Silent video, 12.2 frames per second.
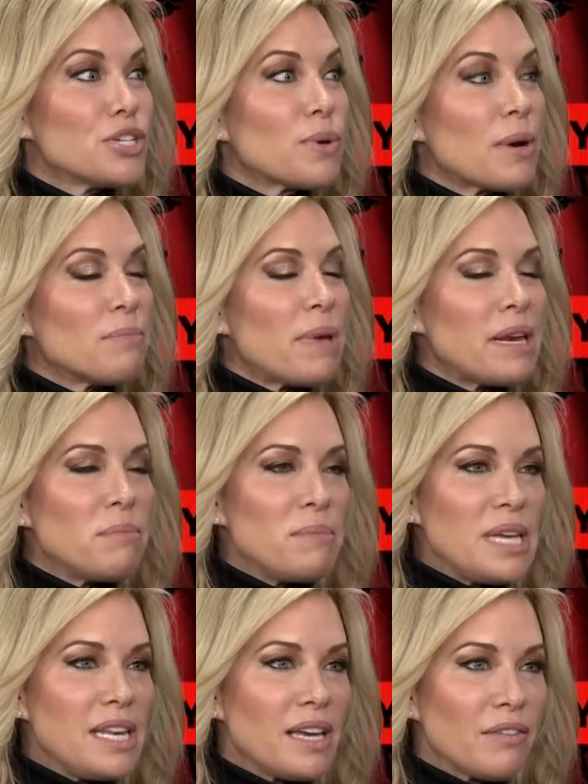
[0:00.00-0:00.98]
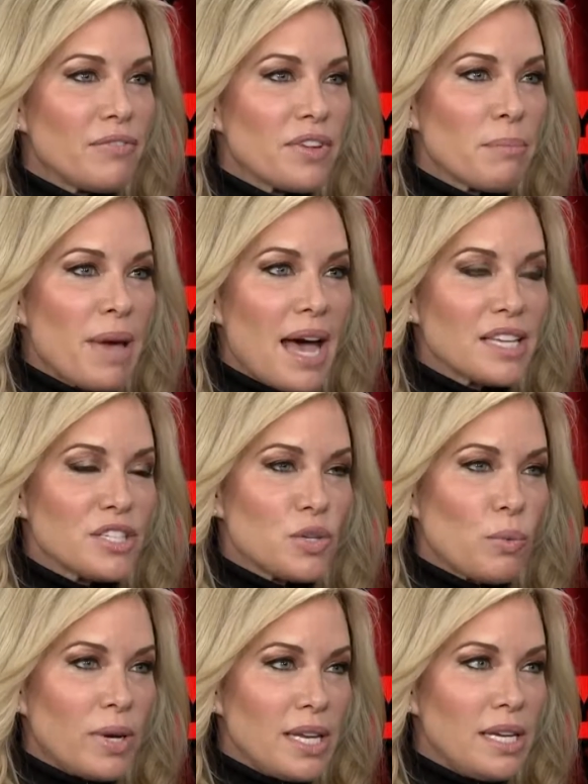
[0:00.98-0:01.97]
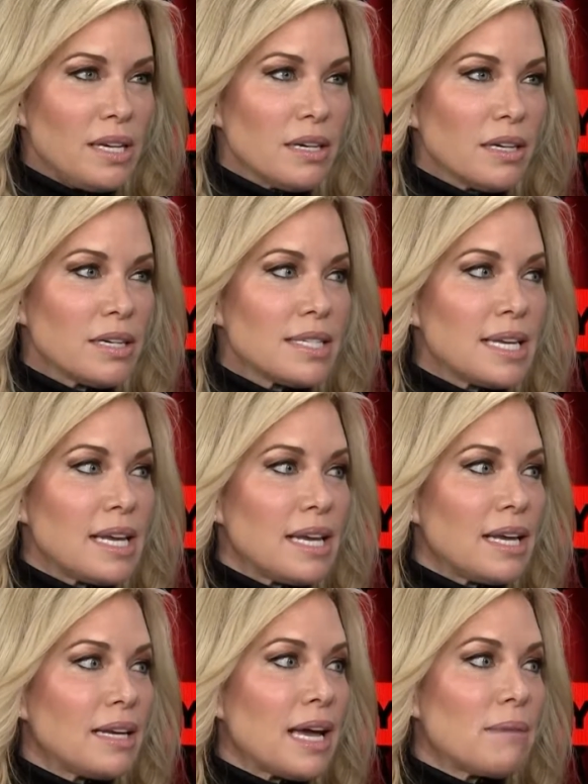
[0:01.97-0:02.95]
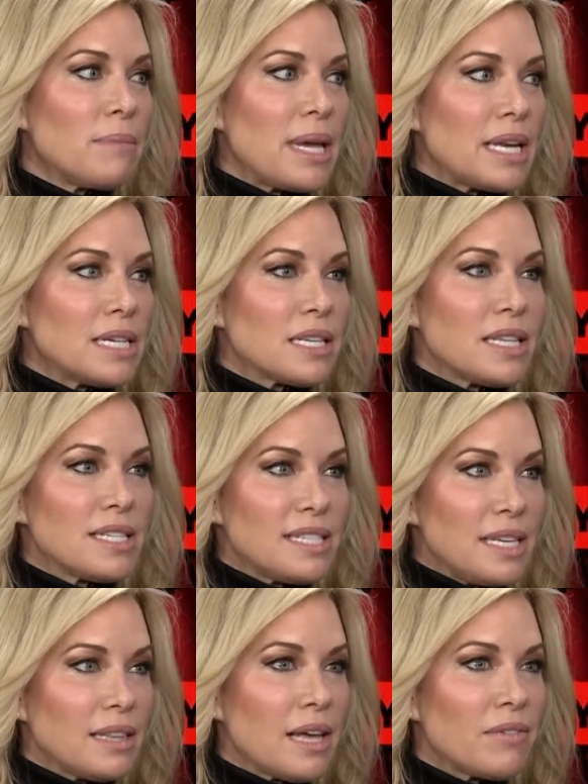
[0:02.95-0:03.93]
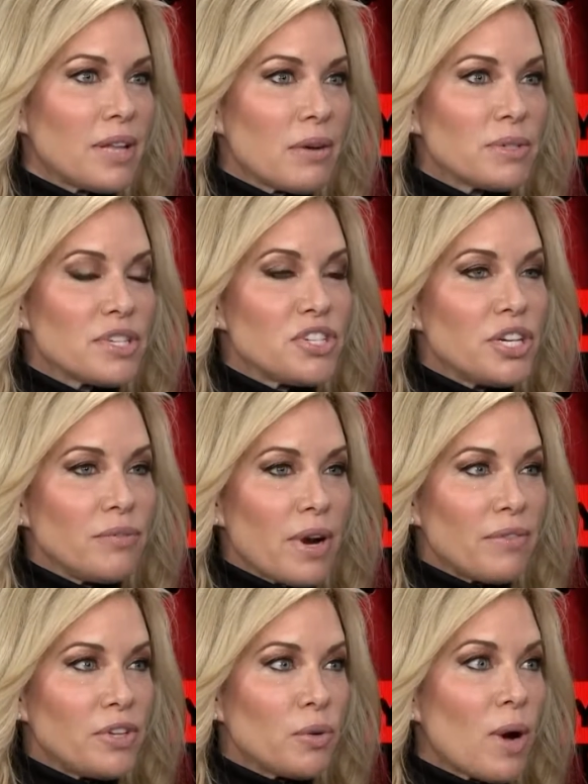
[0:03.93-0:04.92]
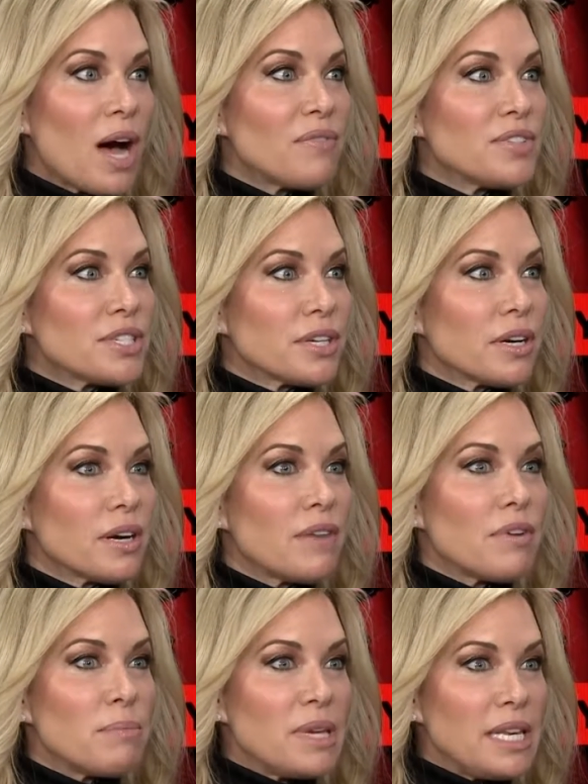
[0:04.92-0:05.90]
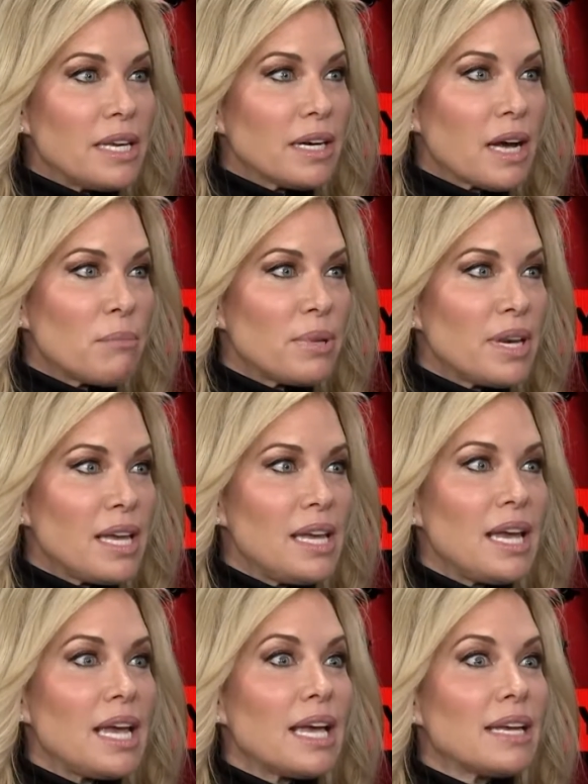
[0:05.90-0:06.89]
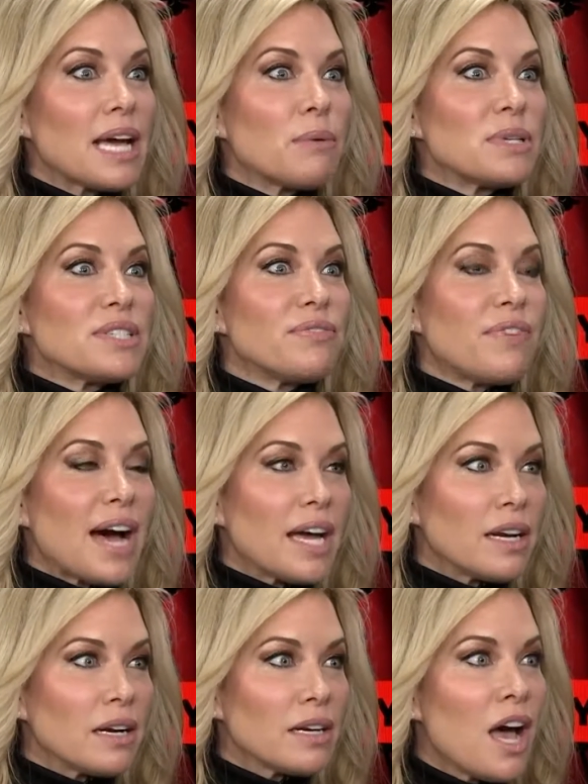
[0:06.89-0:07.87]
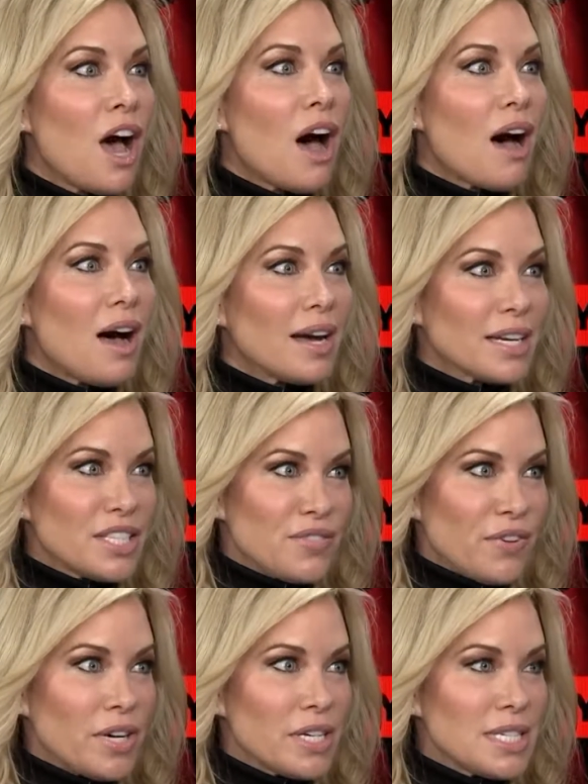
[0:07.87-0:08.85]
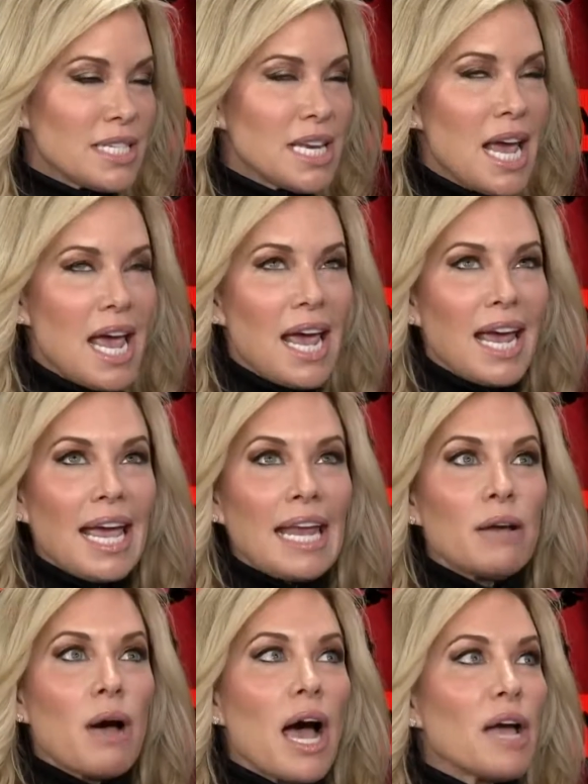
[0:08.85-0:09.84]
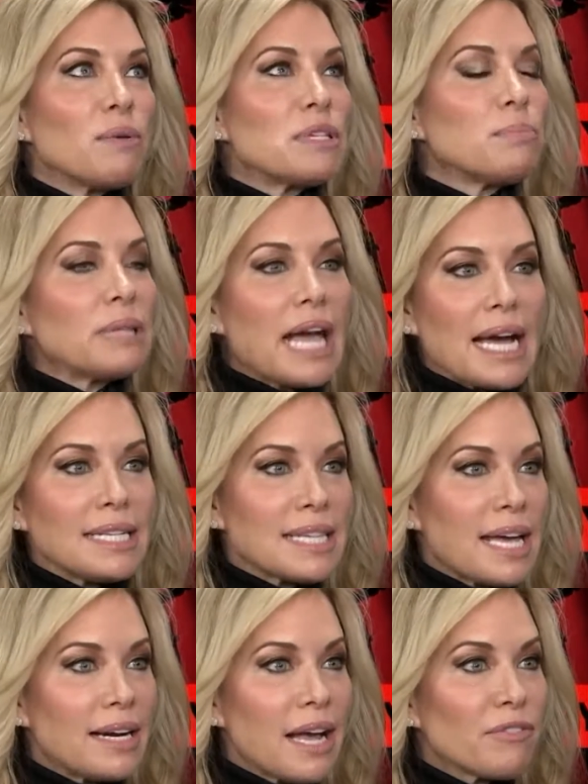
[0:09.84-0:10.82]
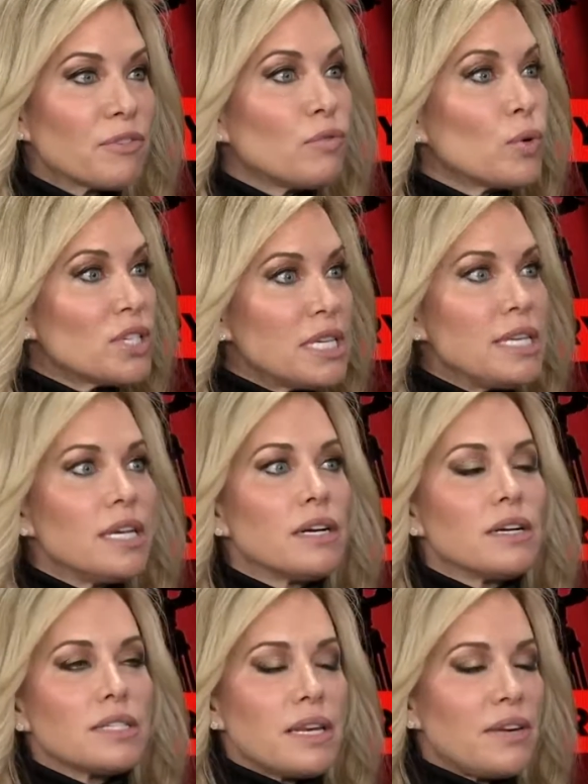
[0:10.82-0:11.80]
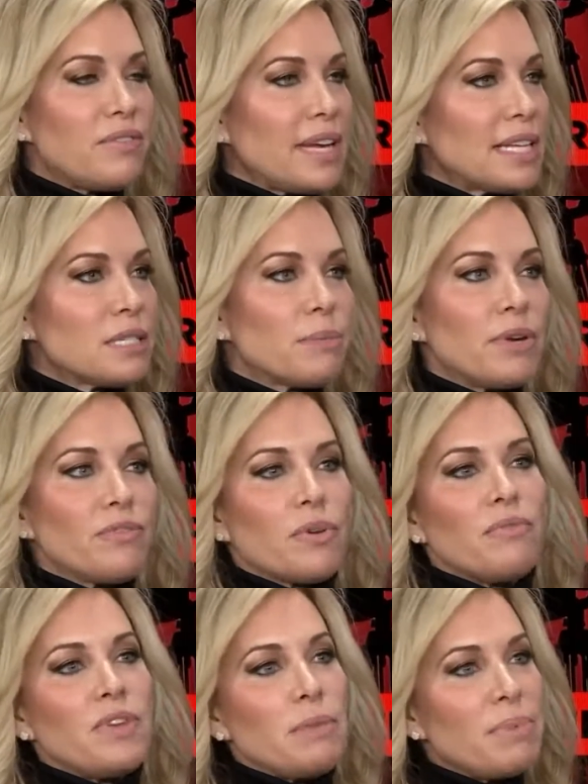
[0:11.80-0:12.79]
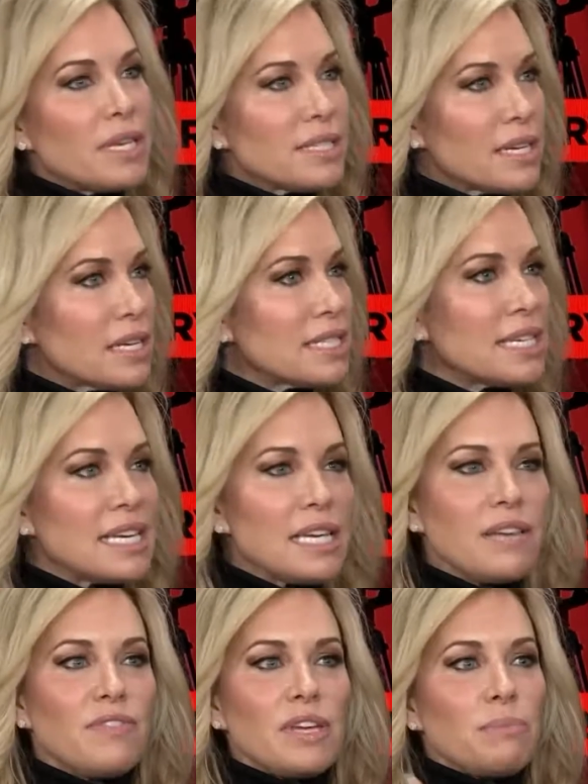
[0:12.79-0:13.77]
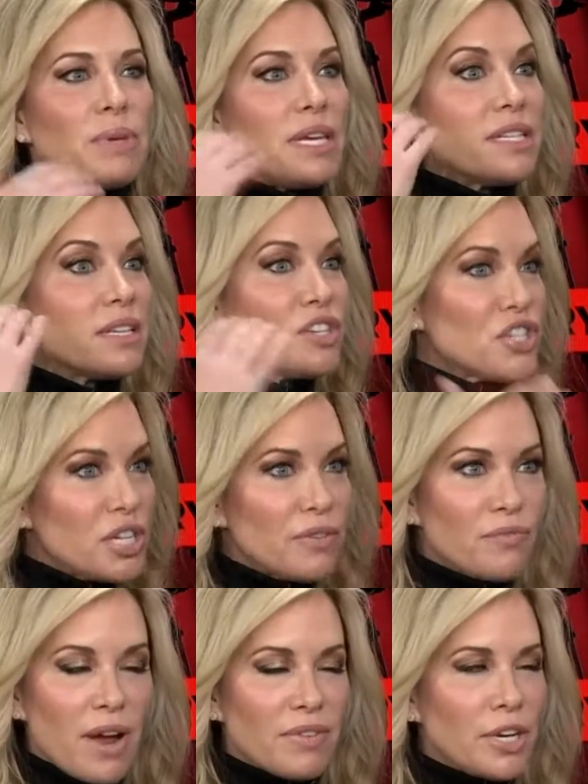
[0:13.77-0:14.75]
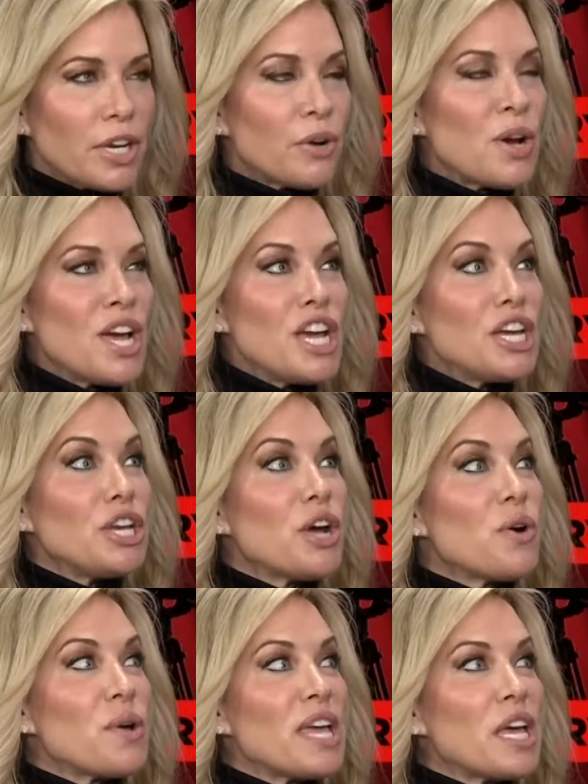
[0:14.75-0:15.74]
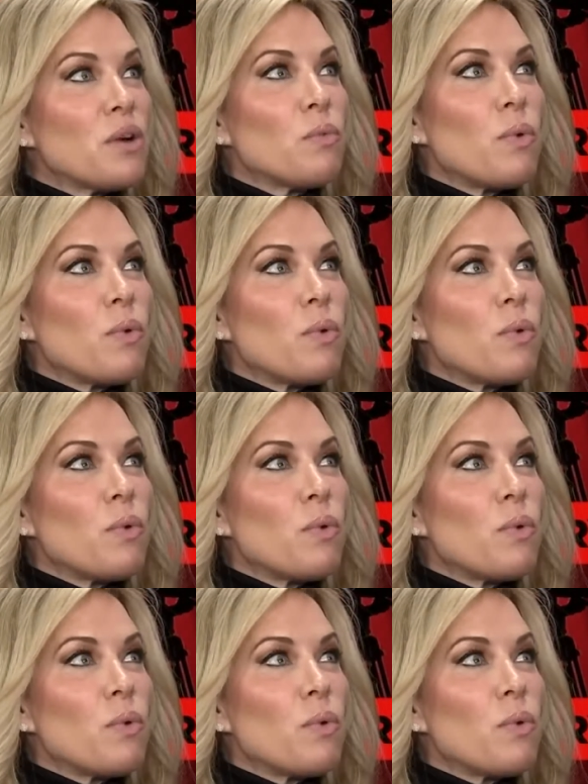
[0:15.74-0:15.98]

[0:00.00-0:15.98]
So I've been in media for the past 20 years, and I made it to the C-level. I was the chief revenue officer of a media company, and I was fired August 1st. And I was blindsided after 14 years in advancement from VP of sales to EVP to chief revenue. You know, it